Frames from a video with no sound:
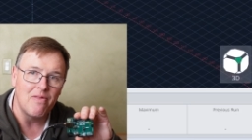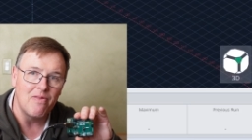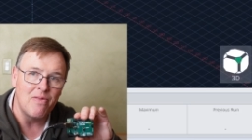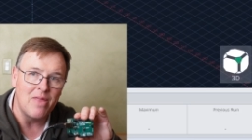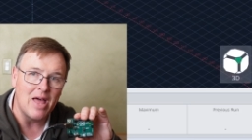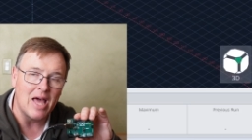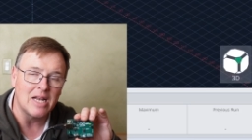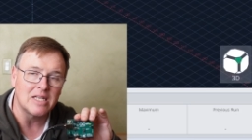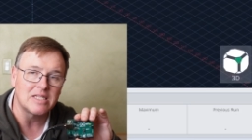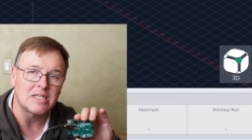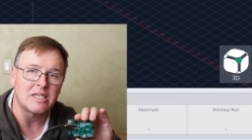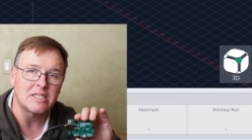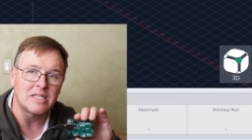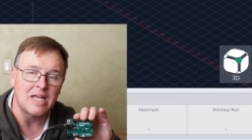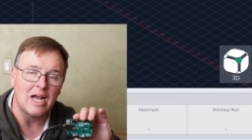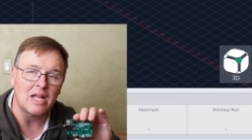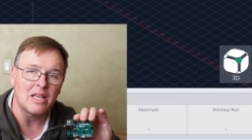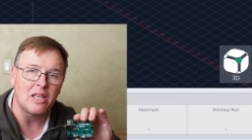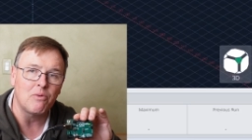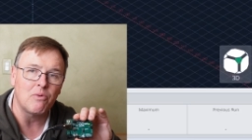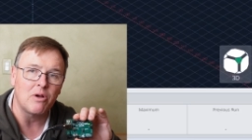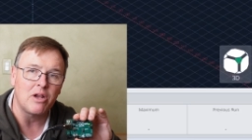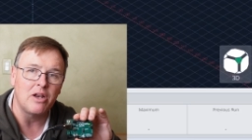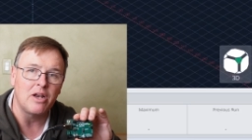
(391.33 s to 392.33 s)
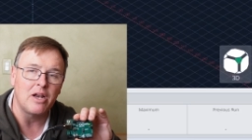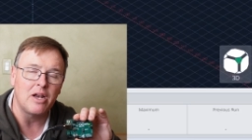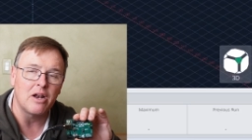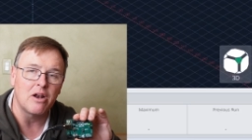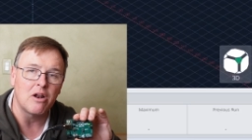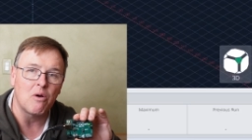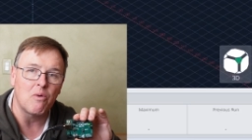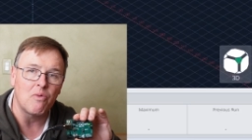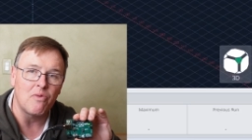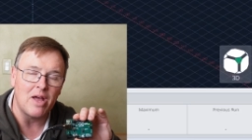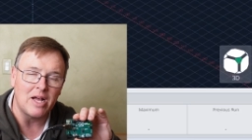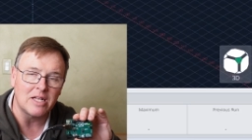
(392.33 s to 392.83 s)
That is exactly what you need to
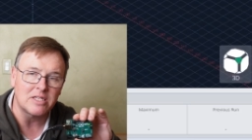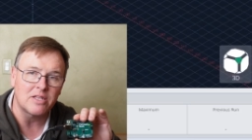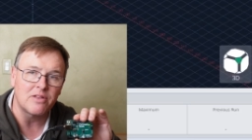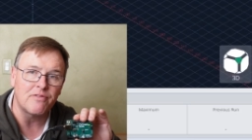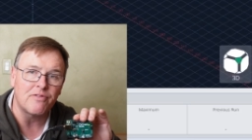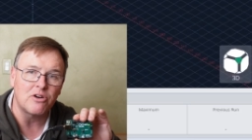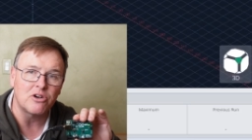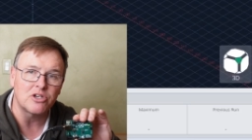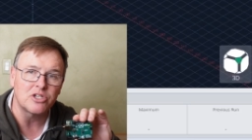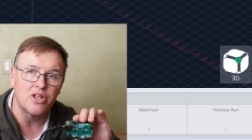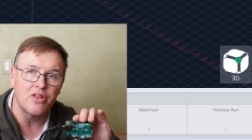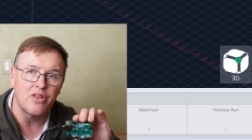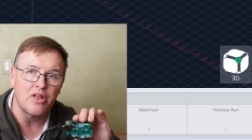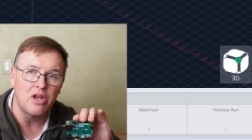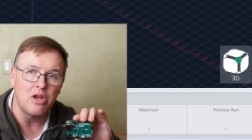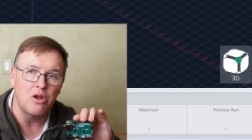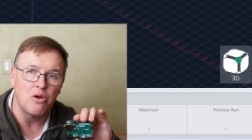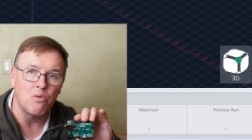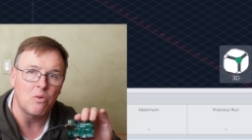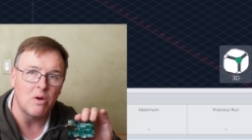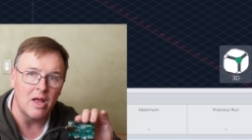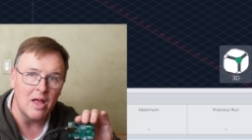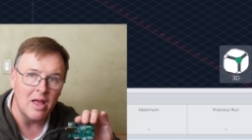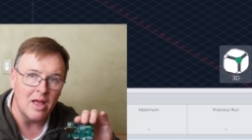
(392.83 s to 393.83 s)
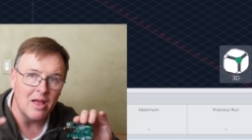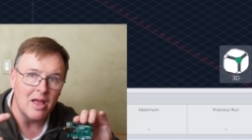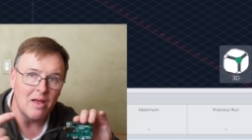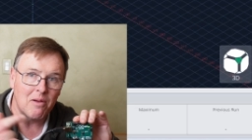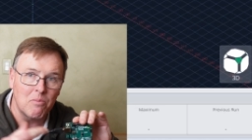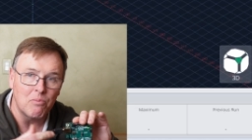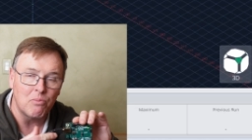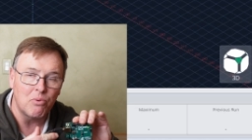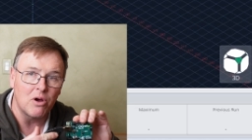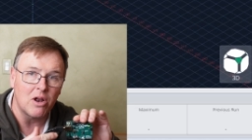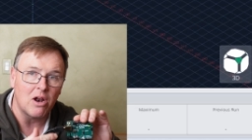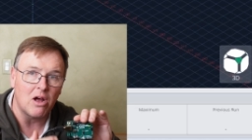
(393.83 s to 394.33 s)
know. That's the version that you
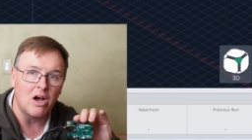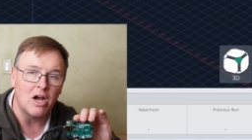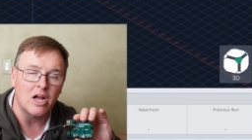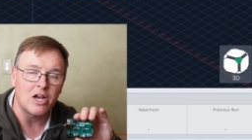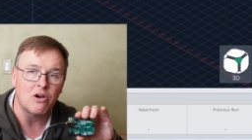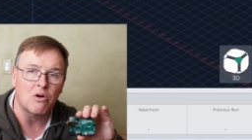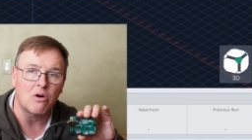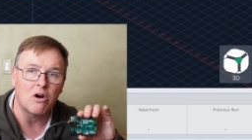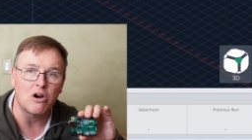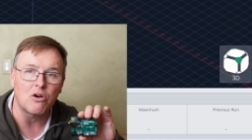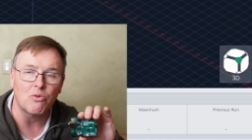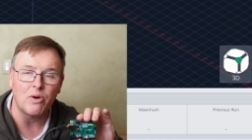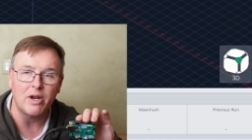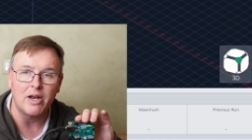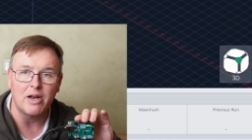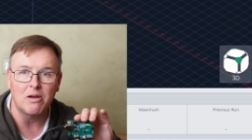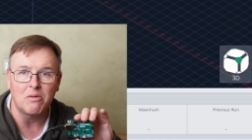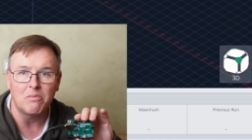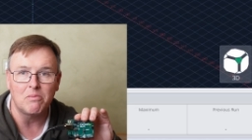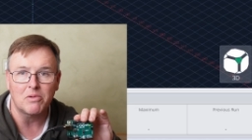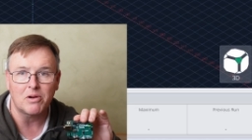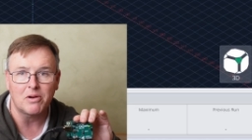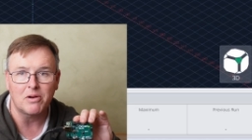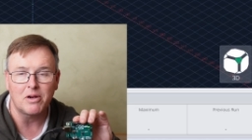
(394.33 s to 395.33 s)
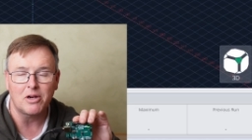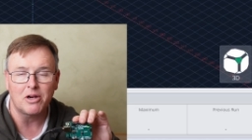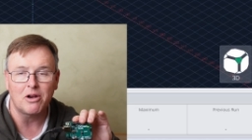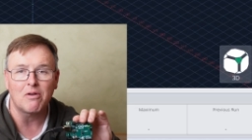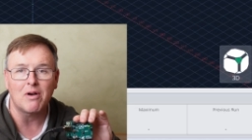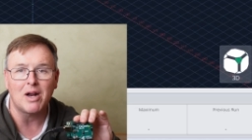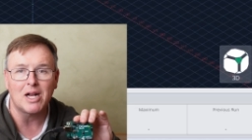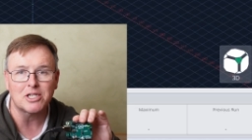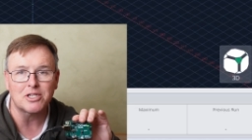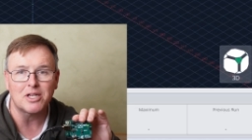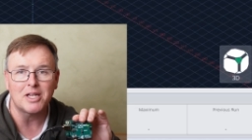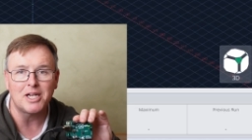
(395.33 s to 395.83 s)
put on your Arduino.
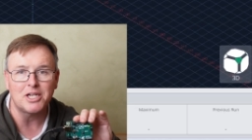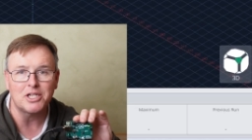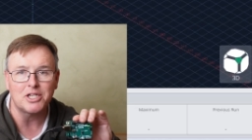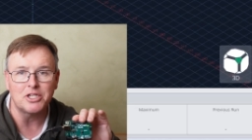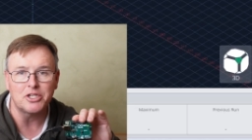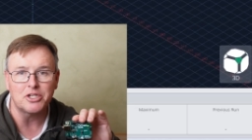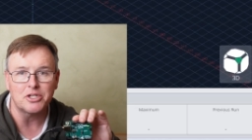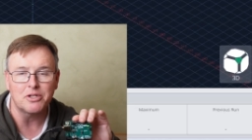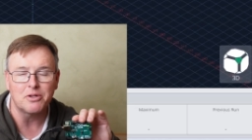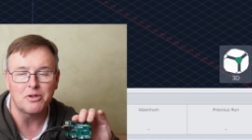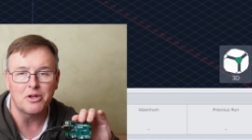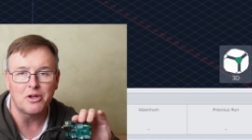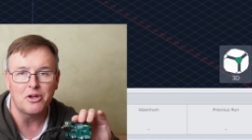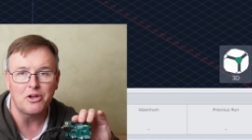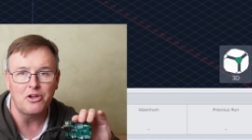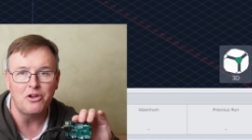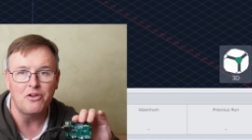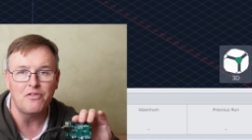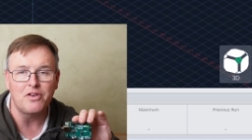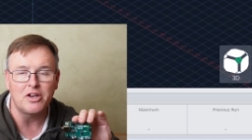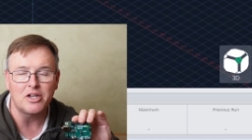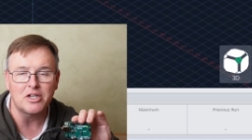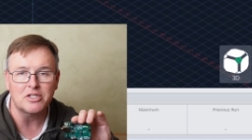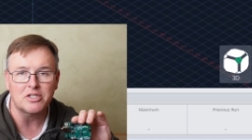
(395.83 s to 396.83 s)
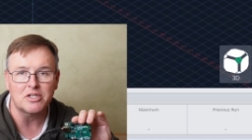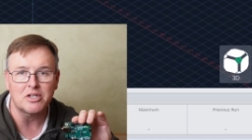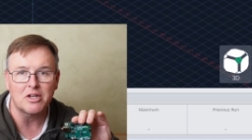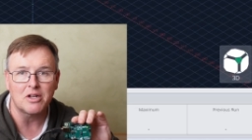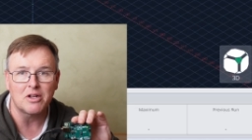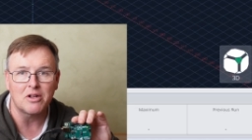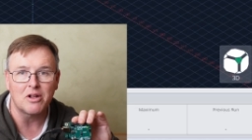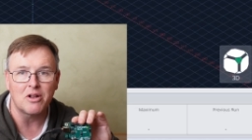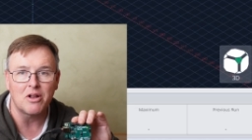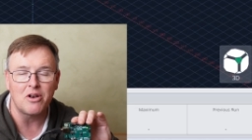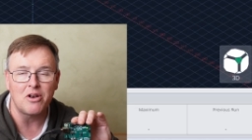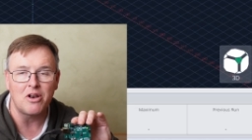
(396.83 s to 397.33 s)
Congratulations. You've just
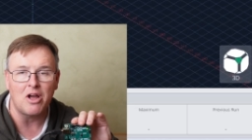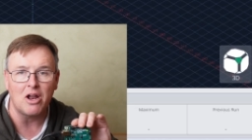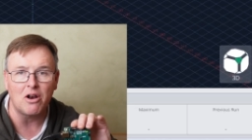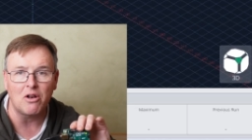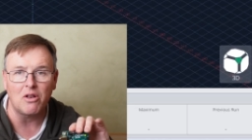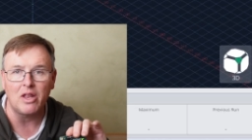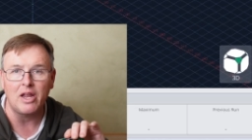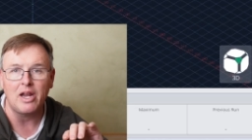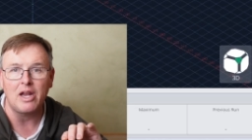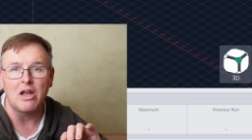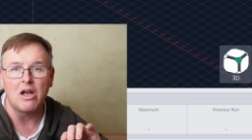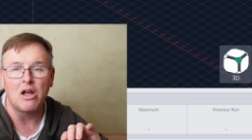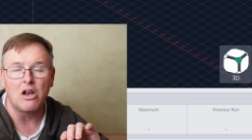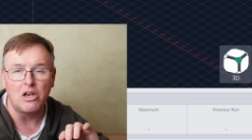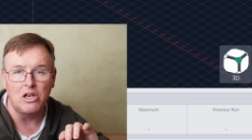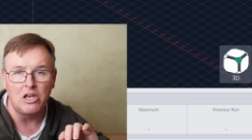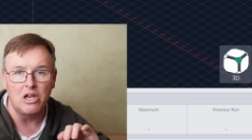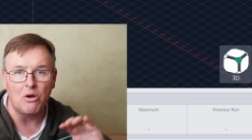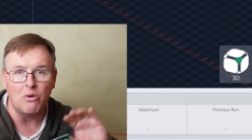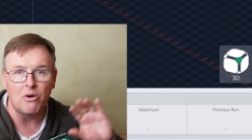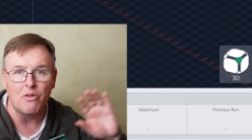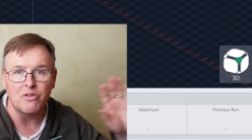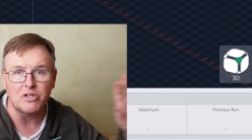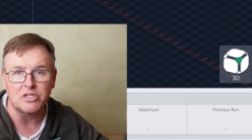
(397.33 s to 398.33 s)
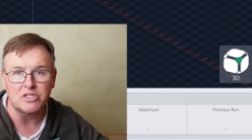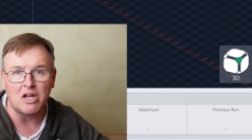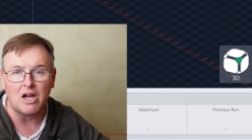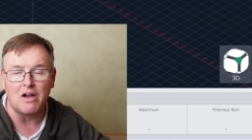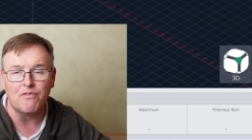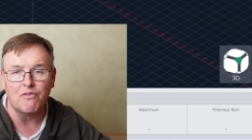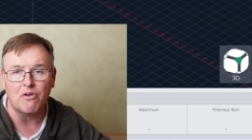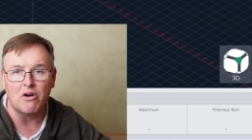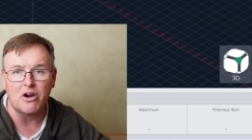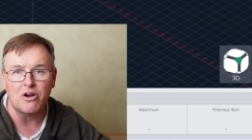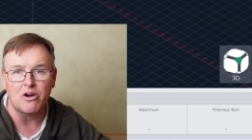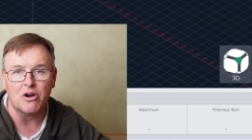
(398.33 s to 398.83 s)
not only loaded the
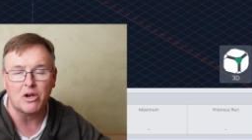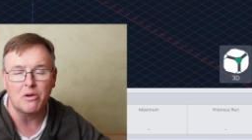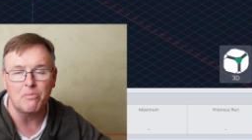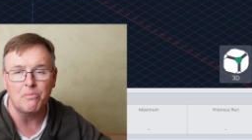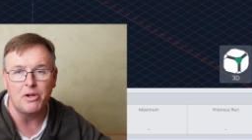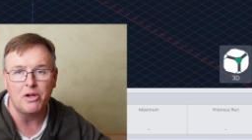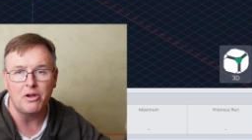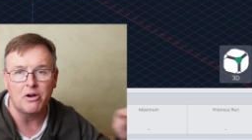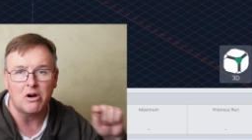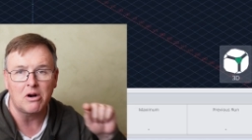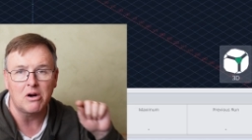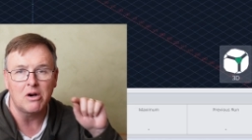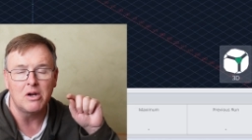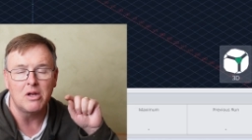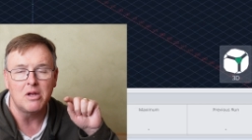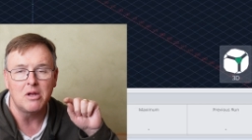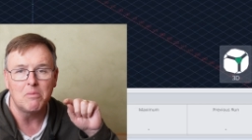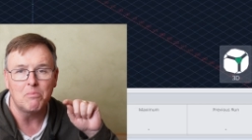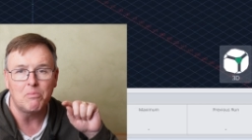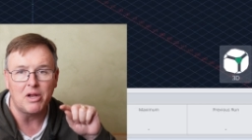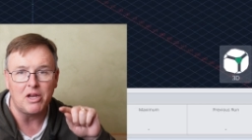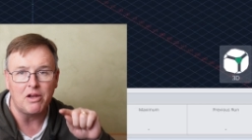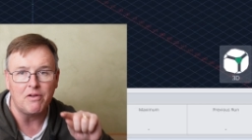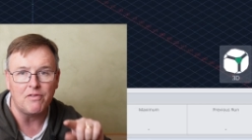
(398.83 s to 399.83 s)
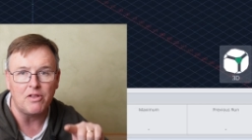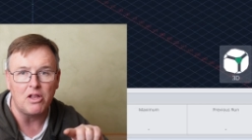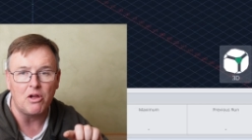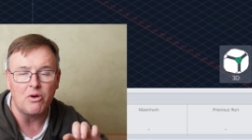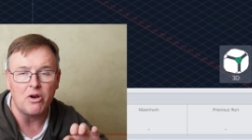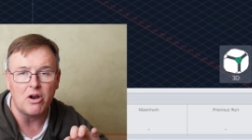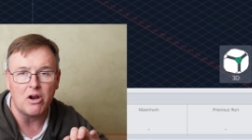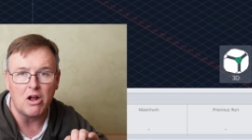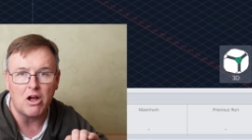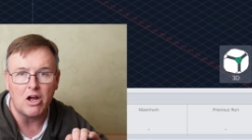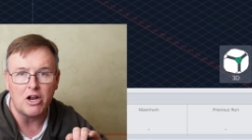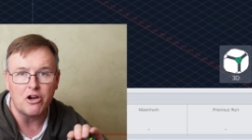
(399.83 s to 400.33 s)
software on your computer, but you've
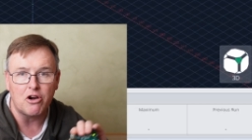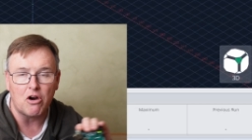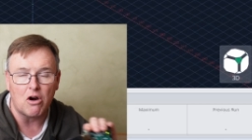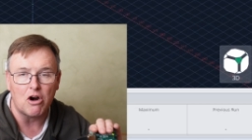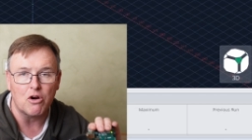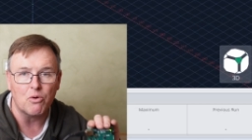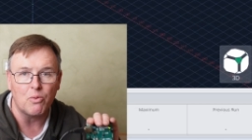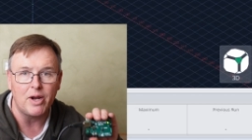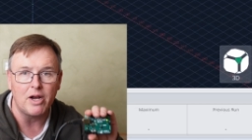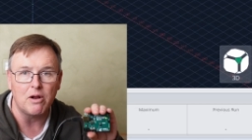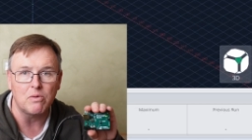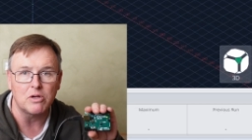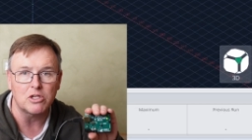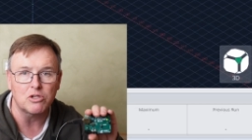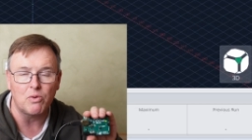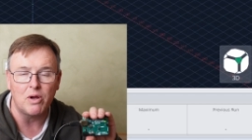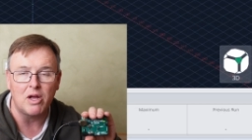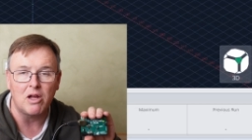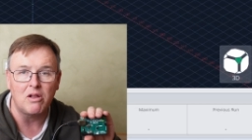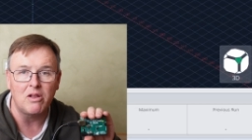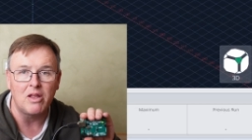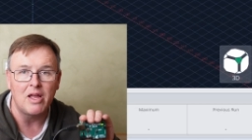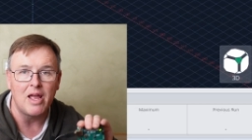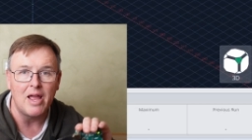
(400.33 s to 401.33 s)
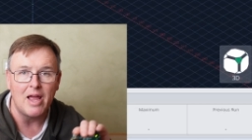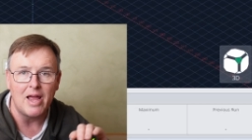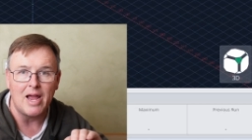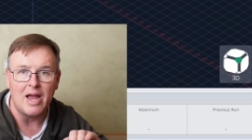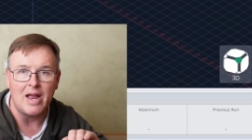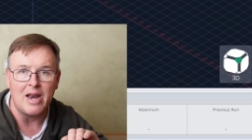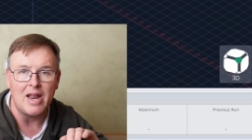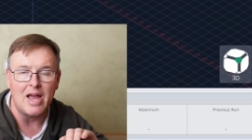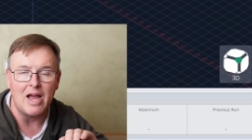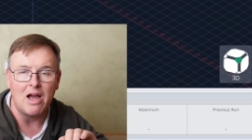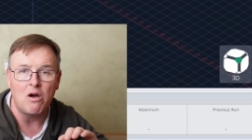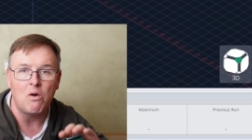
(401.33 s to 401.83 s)
loaded it onto your Arduino as well,
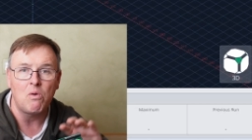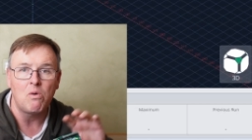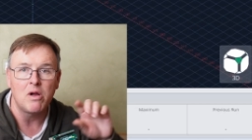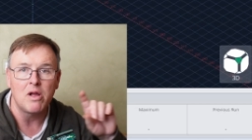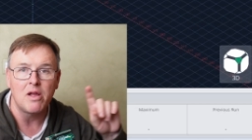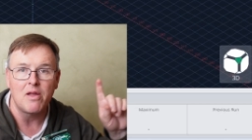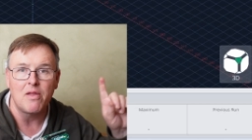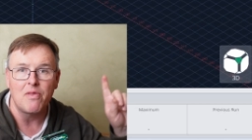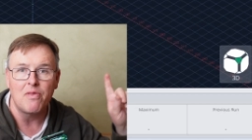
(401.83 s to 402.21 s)
and now